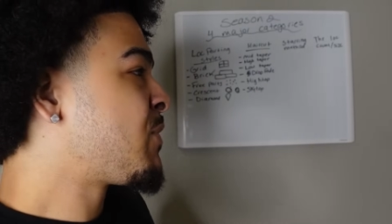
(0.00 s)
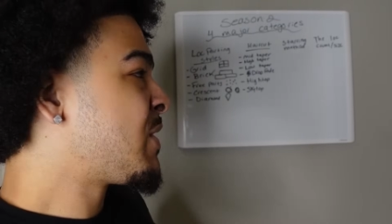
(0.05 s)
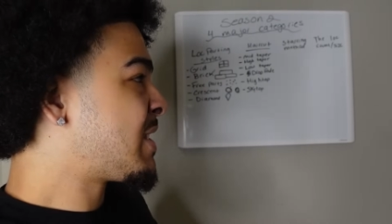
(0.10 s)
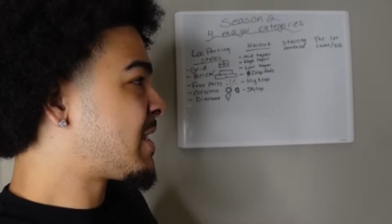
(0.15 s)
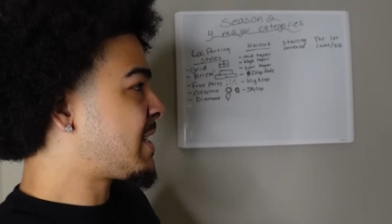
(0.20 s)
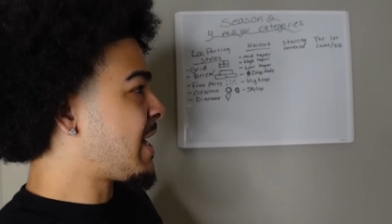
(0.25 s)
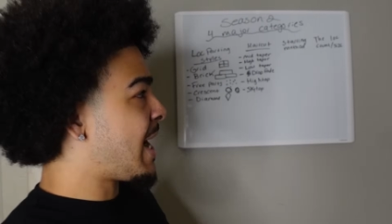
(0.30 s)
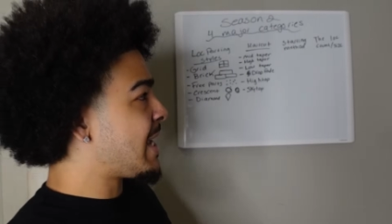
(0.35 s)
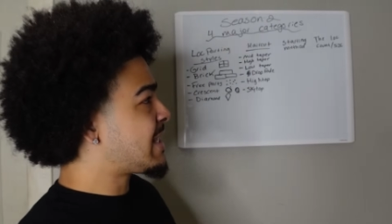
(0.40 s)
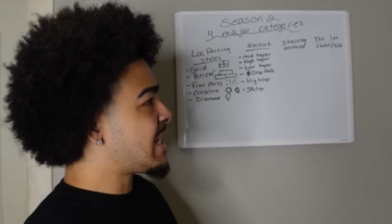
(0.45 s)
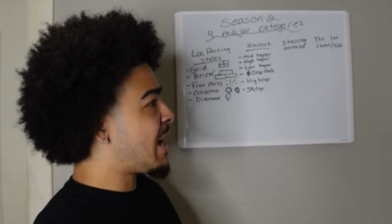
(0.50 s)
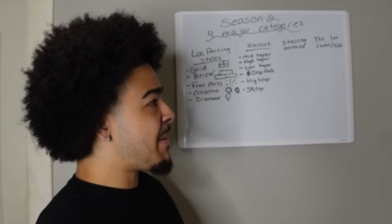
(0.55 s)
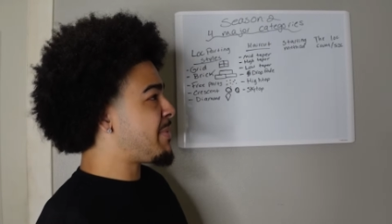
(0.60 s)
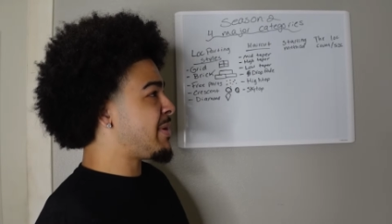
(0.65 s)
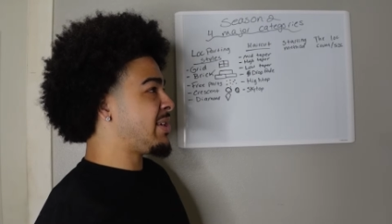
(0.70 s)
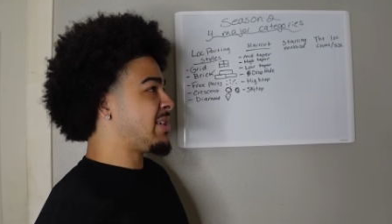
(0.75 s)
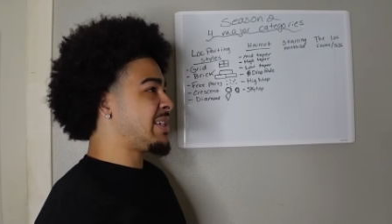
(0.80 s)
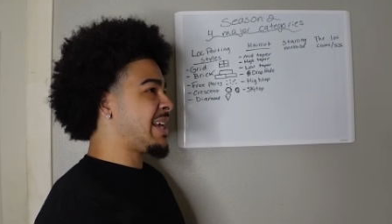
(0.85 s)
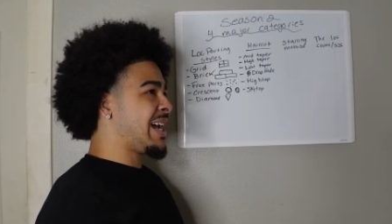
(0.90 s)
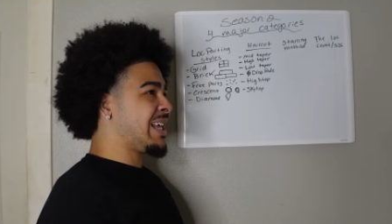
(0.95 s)
Sky top
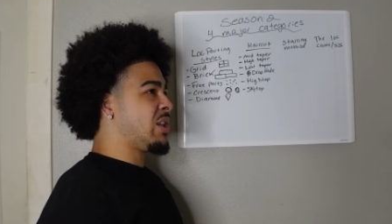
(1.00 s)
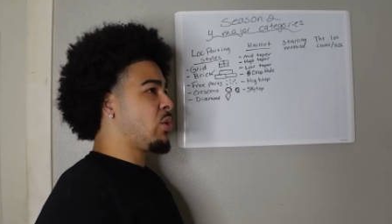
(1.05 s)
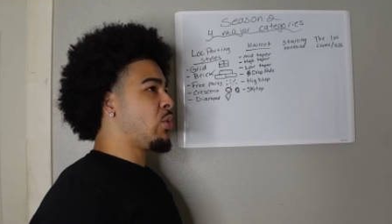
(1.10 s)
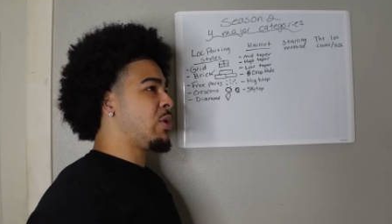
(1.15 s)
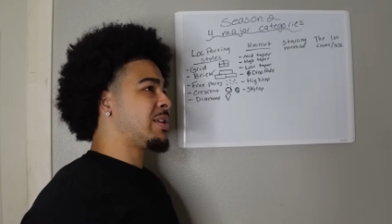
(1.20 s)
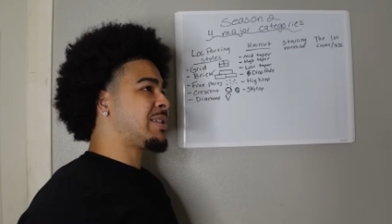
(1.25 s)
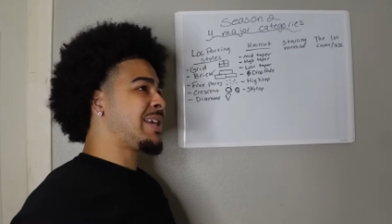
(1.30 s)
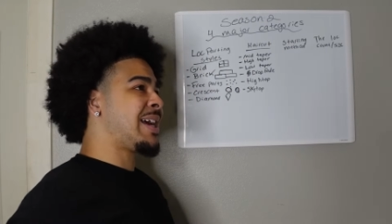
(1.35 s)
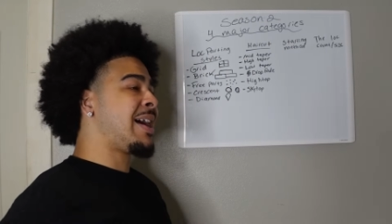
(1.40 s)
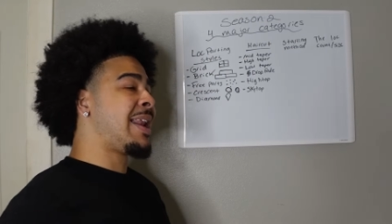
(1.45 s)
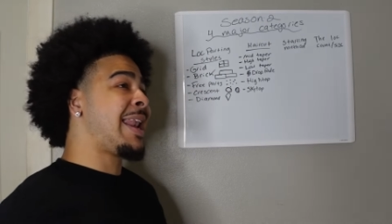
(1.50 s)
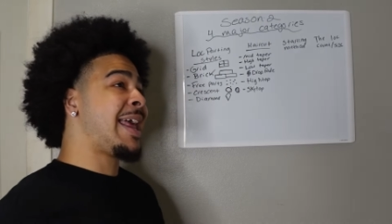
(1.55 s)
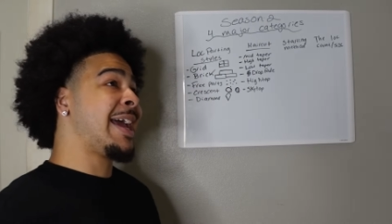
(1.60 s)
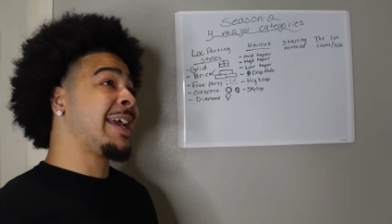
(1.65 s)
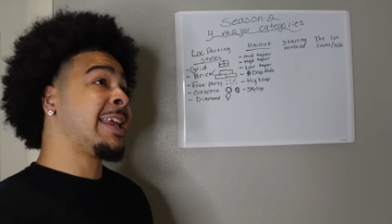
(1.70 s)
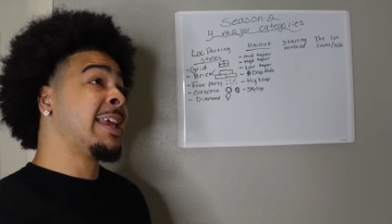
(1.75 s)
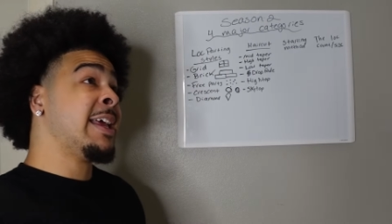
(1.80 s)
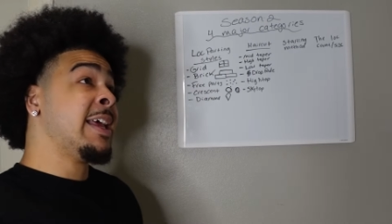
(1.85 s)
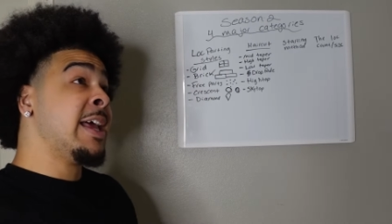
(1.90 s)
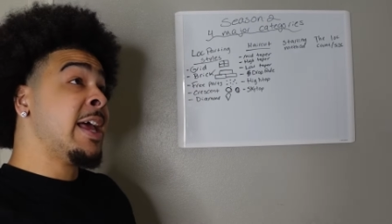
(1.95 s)
is exactly what it sounds
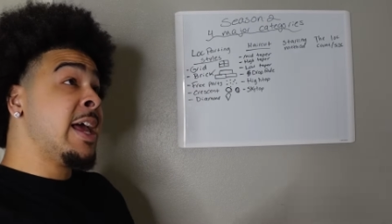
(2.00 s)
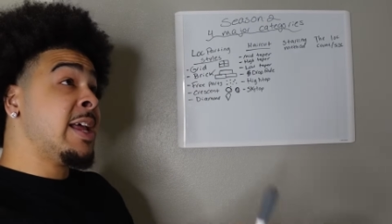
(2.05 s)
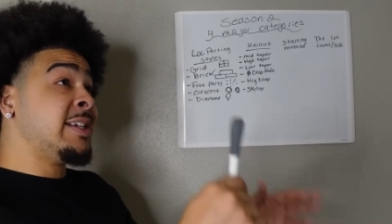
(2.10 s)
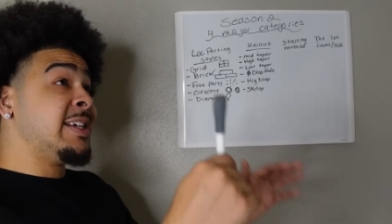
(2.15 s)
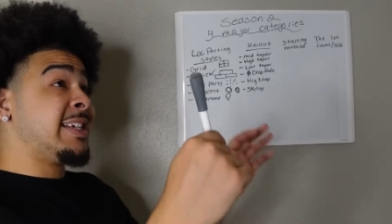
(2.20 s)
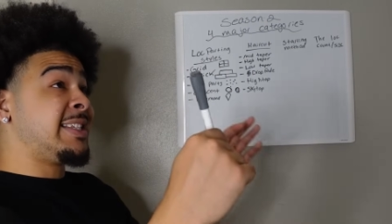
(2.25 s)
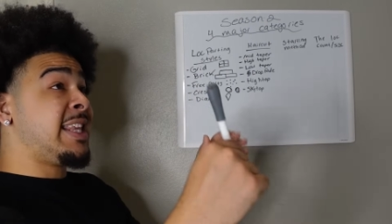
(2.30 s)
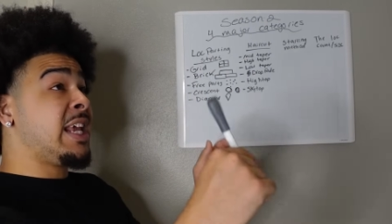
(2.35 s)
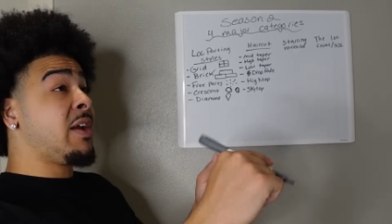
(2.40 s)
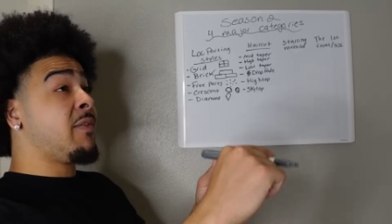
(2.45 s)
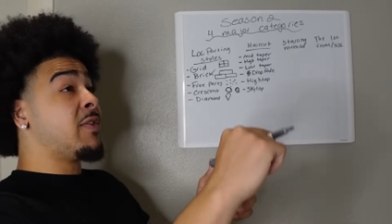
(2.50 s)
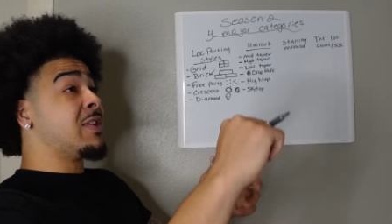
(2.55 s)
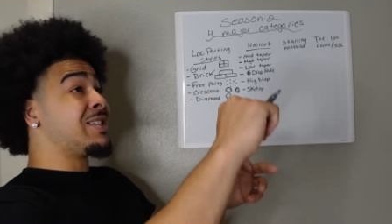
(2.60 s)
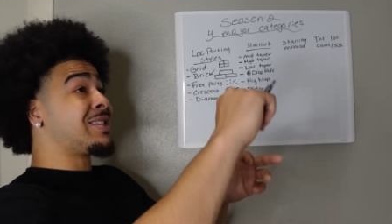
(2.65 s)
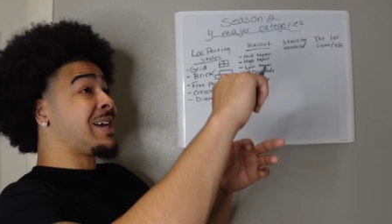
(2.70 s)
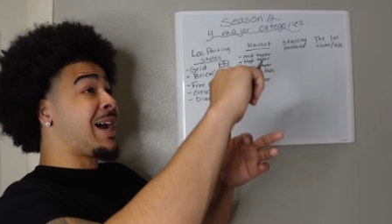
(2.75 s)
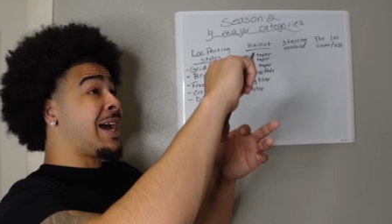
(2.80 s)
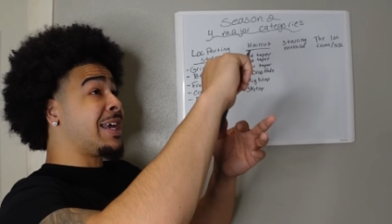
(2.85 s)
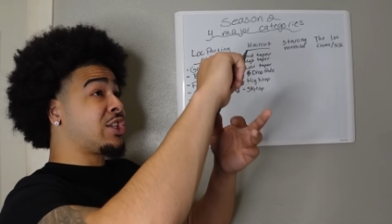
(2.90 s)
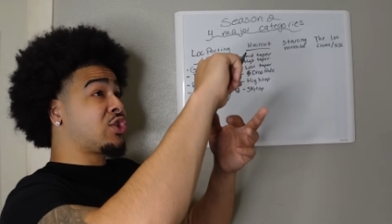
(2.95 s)
like. Just think of a
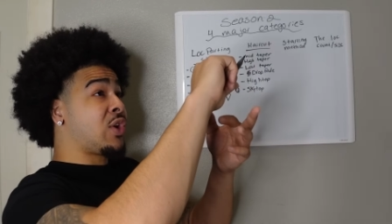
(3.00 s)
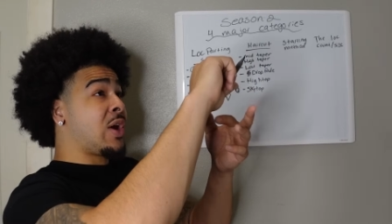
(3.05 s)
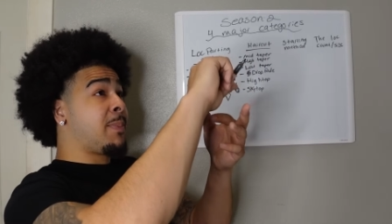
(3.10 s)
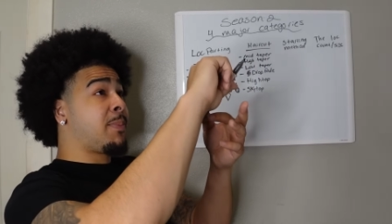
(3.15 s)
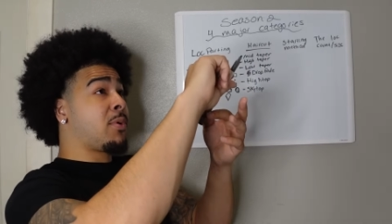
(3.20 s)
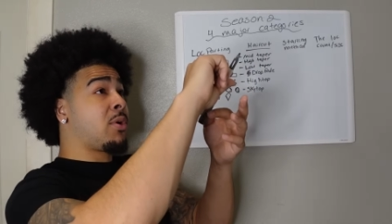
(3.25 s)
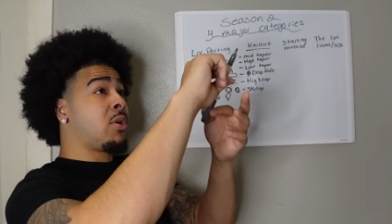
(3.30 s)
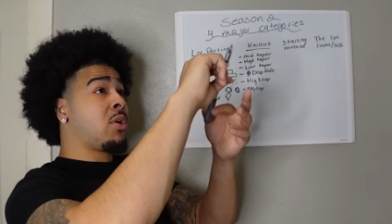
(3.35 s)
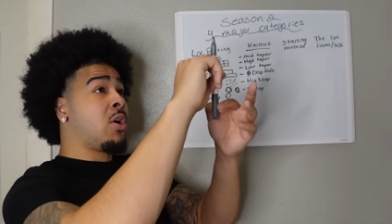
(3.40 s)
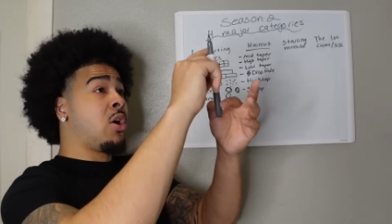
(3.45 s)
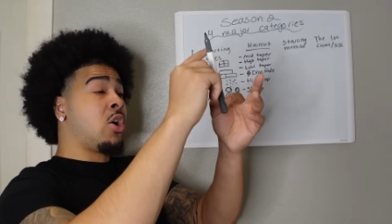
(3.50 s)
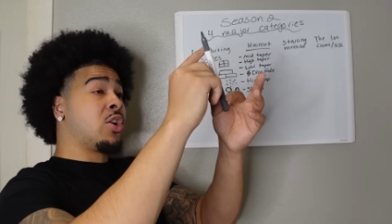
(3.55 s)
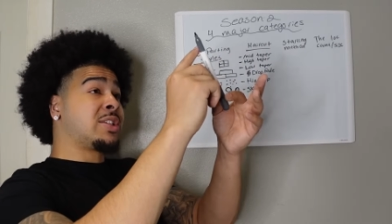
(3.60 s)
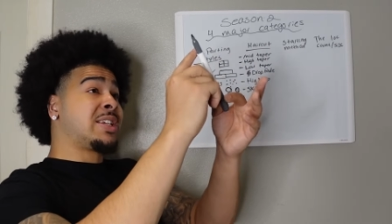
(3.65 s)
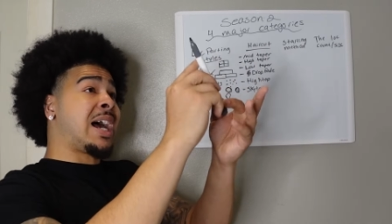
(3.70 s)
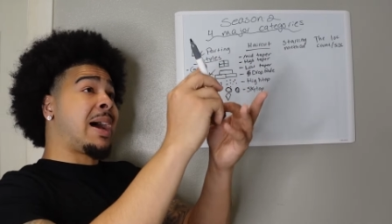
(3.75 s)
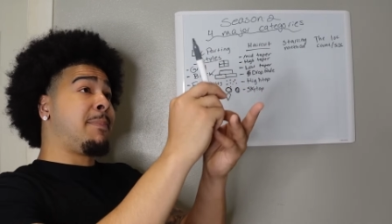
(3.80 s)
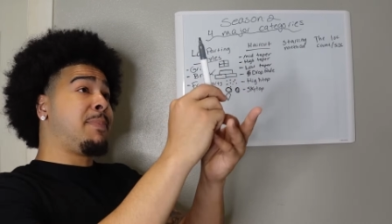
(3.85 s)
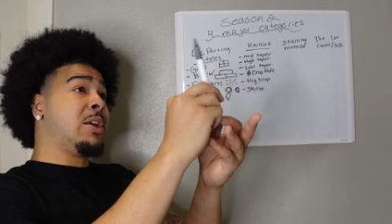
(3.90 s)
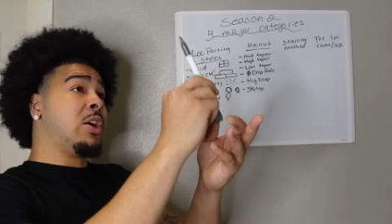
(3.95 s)
skyscraper on
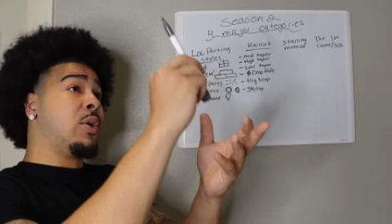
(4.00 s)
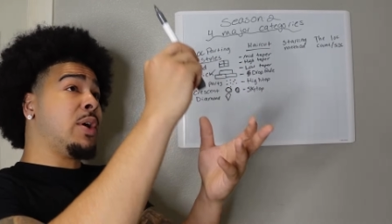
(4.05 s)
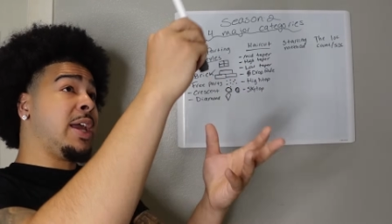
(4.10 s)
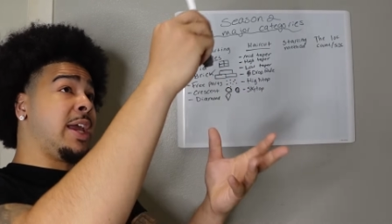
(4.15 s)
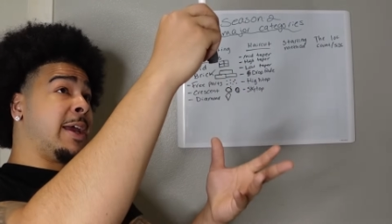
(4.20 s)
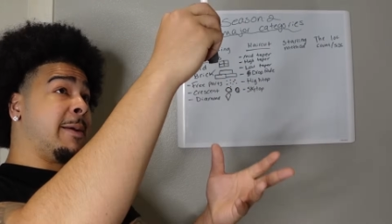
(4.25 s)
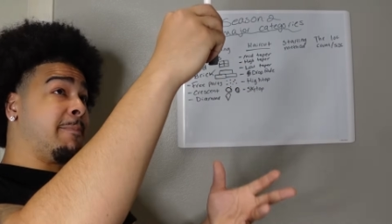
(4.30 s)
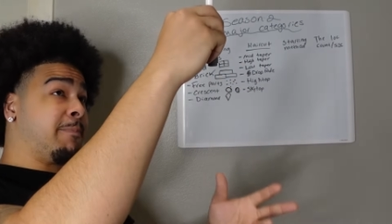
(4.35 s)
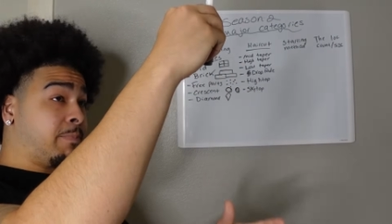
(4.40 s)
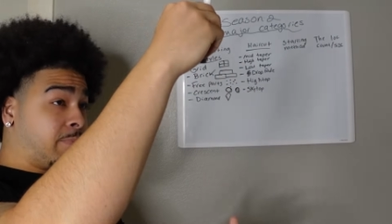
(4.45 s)
top of your head.